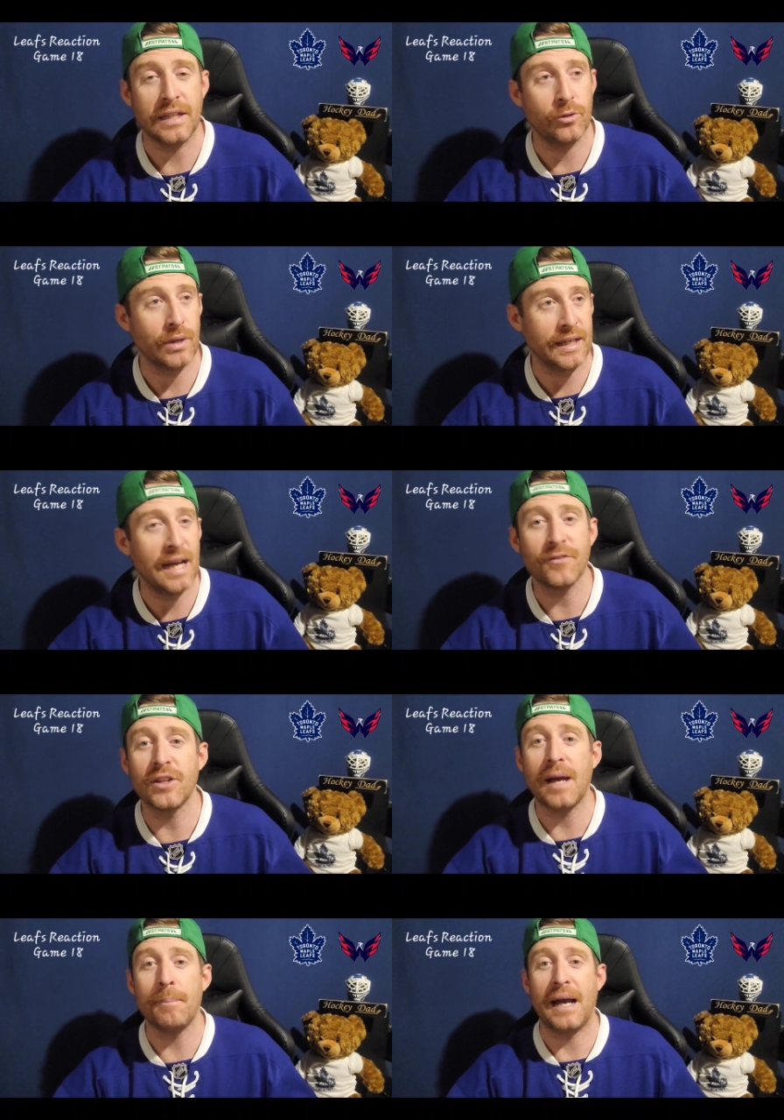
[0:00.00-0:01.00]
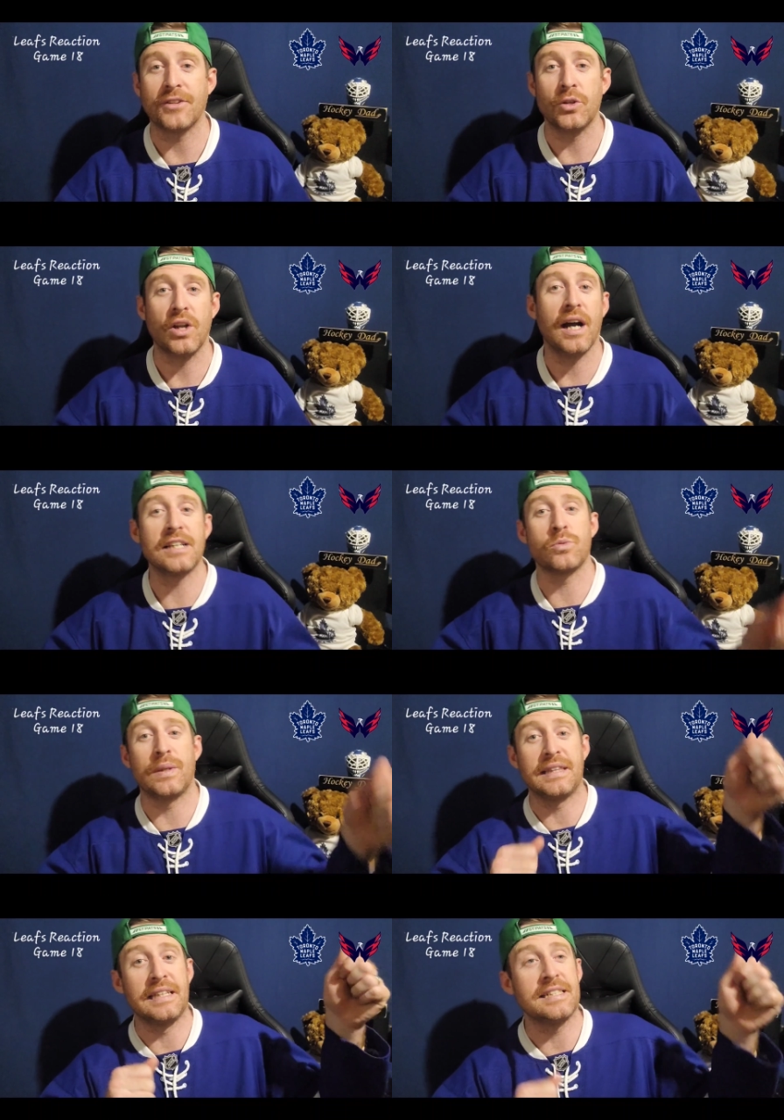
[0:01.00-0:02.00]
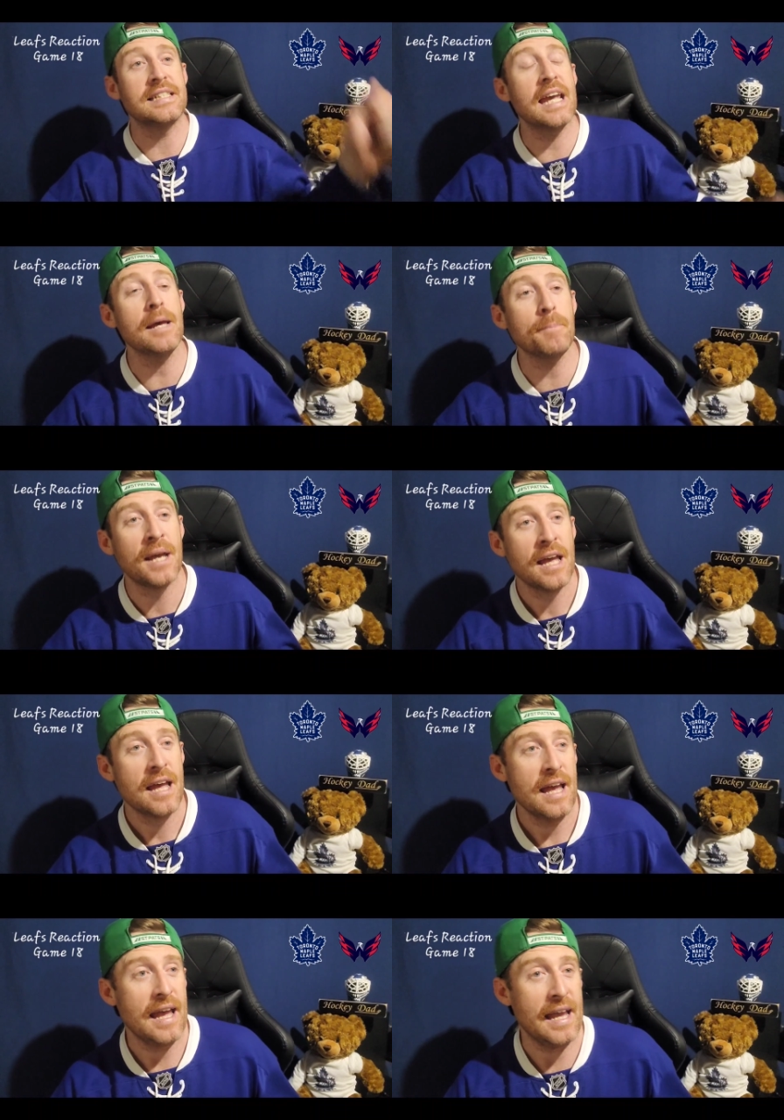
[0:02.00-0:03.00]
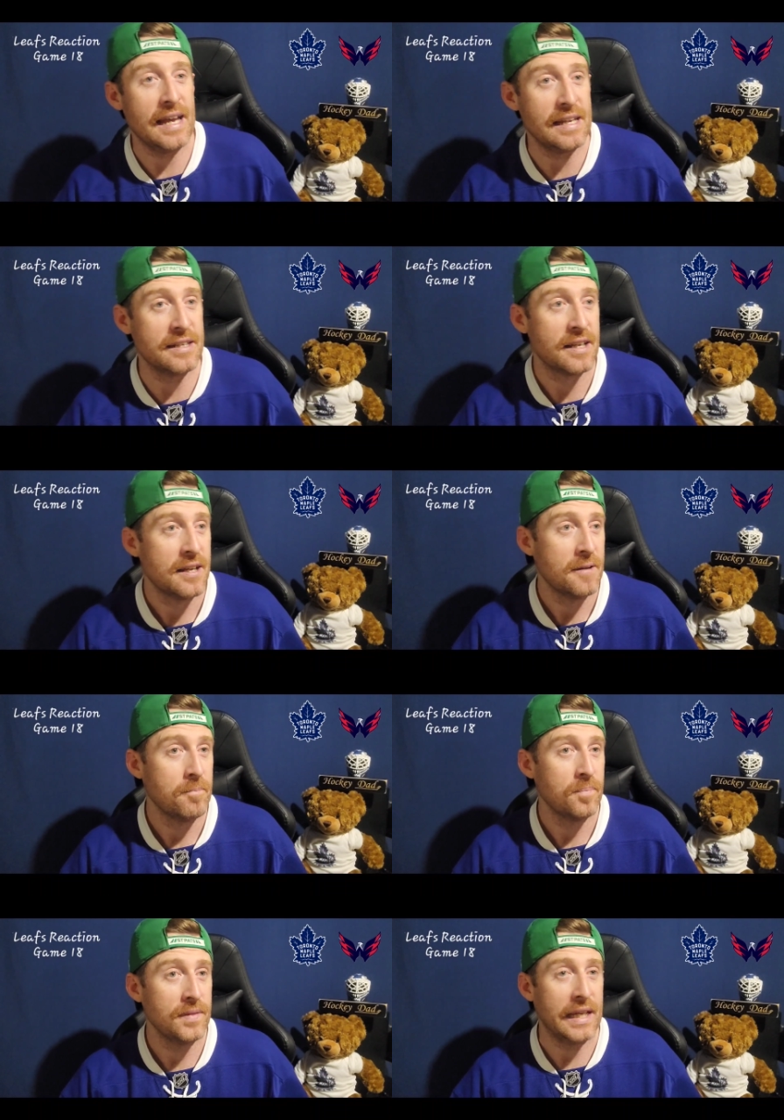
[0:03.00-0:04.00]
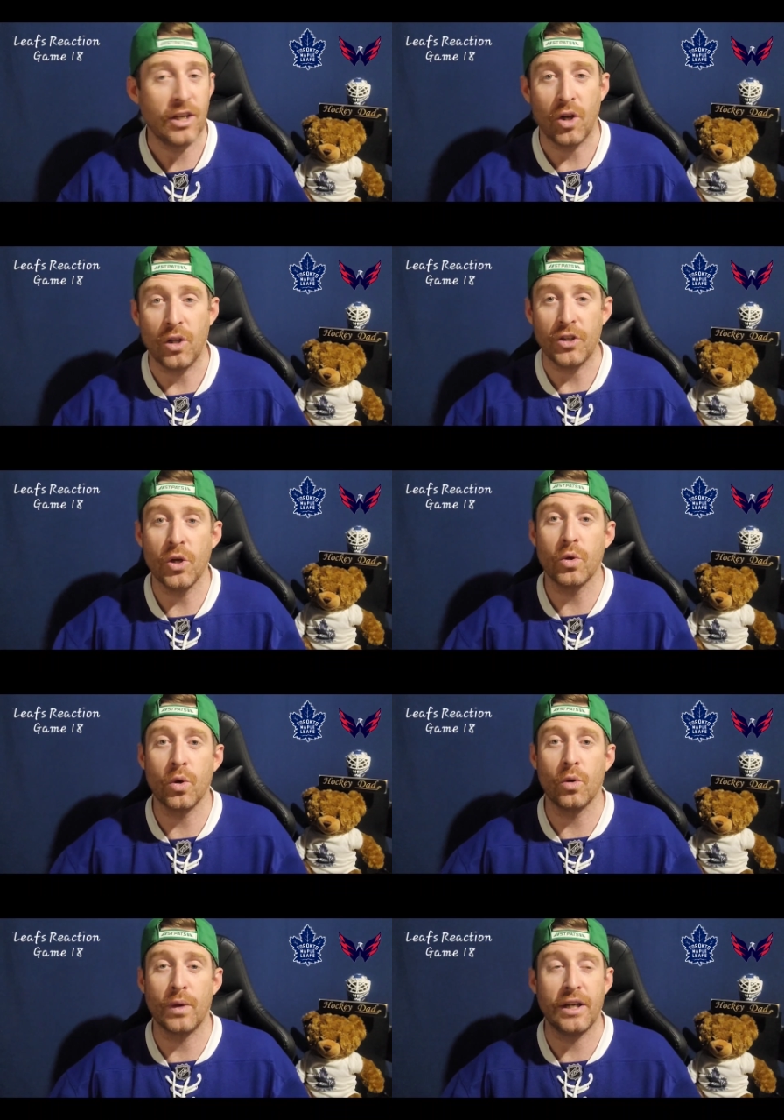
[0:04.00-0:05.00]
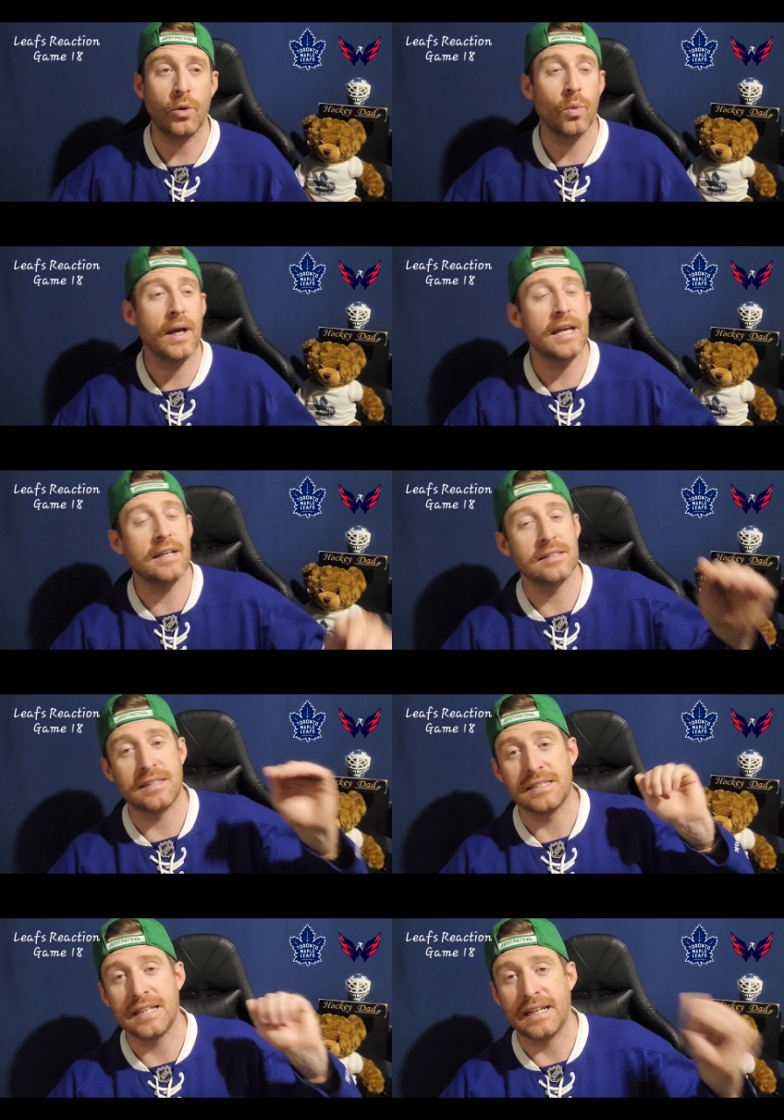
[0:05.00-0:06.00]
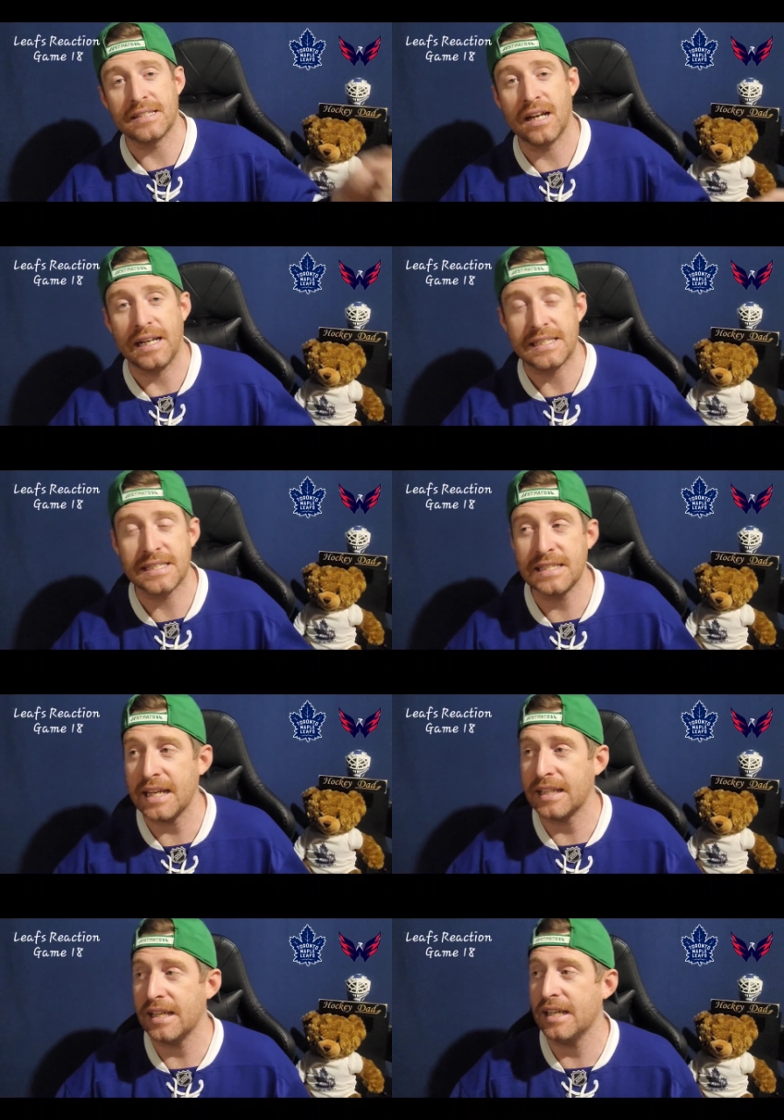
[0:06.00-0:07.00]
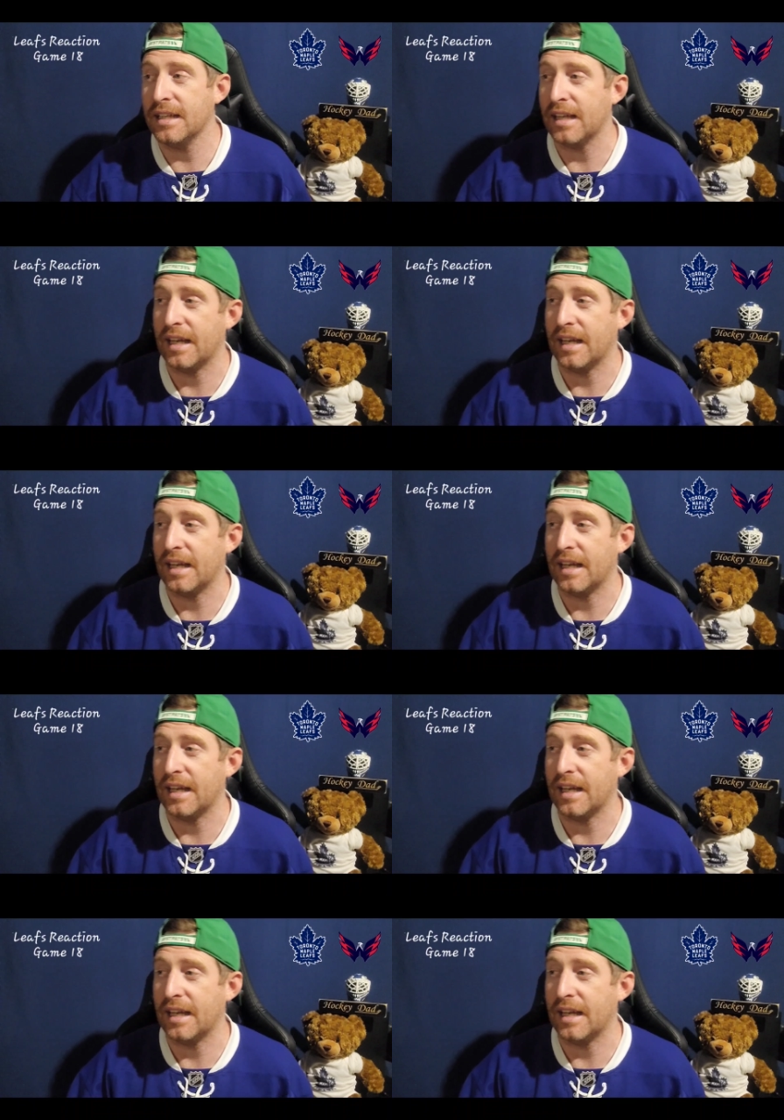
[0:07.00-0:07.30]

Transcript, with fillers: And then right after that, Matthew Knies with the tip and they call it no goal right away because they say it's high sticking.